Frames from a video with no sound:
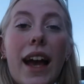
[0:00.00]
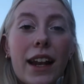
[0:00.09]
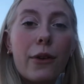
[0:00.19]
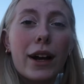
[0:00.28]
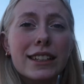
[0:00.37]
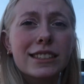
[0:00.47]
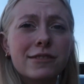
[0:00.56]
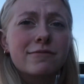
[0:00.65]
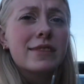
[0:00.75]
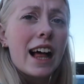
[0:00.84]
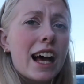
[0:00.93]
Anyways,
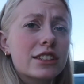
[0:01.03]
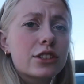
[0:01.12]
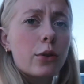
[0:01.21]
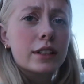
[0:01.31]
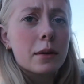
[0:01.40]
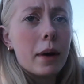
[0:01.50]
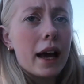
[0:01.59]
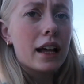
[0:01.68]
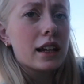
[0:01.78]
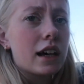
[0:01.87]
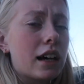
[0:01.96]
let's go eat some
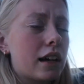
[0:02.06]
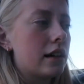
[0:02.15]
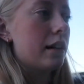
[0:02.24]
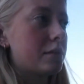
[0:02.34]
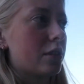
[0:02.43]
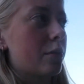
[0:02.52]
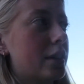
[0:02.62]
Panda. I'm so